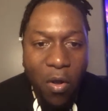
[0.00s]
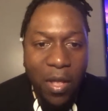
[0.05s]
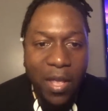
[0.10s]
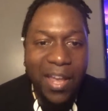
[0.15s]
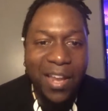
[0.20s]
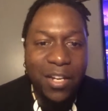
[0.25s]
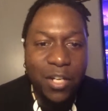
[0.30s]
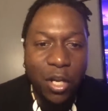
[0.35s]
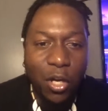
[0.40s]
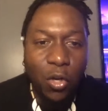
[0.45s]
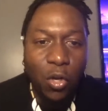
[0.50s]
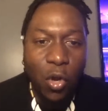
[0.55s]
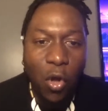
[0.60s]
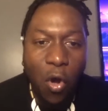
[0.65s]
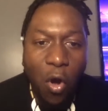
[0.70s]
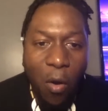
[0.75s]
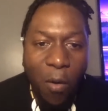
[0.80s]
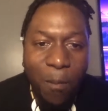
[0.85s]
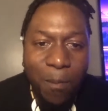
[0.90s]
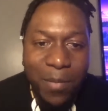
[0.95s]
And the
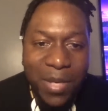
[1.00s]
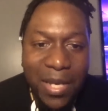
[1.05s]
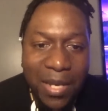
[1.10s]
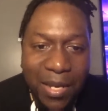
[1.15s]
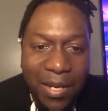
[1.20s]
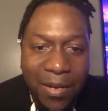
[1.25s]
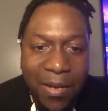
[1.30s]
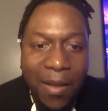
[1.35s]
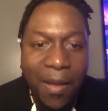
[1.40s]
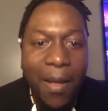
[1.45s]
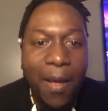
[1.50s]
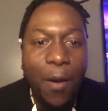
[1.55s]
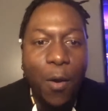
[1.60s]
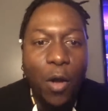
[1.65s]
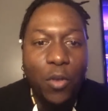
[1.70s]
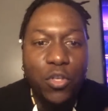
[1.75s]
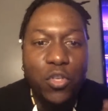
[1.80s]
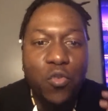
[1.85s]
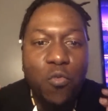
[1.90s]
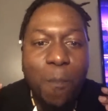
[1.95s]
law mean
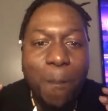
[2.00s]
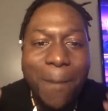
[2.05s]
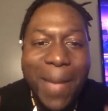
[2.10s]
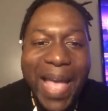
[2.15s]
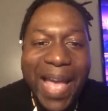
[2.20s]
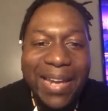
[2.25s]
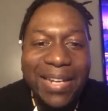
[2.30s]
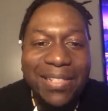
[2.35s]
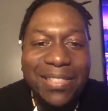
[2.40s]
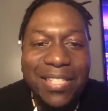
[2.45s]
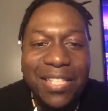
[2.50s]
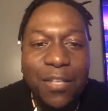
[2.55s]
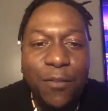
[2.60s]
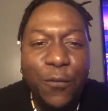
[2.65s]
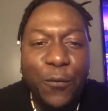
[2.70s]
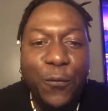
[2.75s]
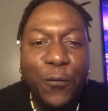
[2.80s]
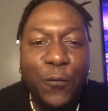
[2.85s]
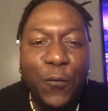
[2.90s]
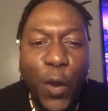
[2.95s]
humanity
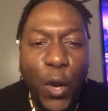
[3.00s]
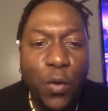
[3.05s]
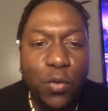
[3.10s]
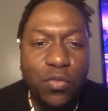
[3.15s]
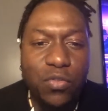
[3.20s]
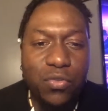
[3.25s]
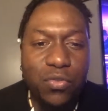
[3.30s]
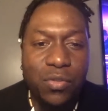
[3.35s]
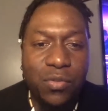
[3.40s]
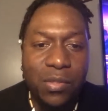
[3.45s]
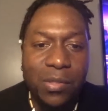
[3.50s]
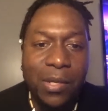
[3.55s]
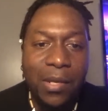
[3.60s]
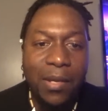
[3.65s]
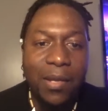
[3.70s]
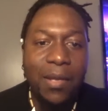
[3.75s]
first.